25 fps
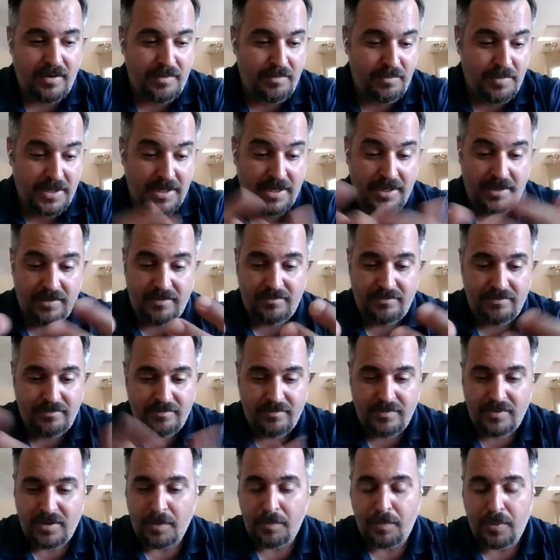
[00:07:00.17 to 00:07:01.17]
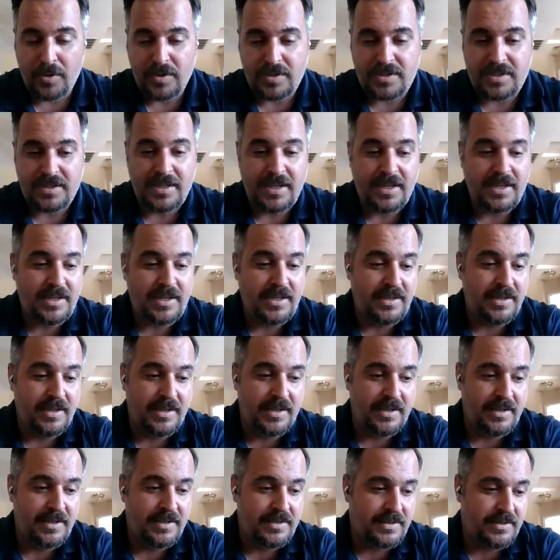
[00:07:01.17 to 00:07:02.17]
and being the person that he
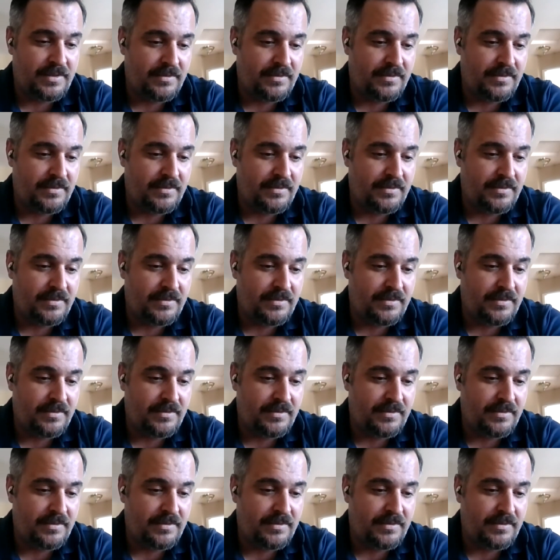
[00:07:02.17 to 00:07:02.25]
is,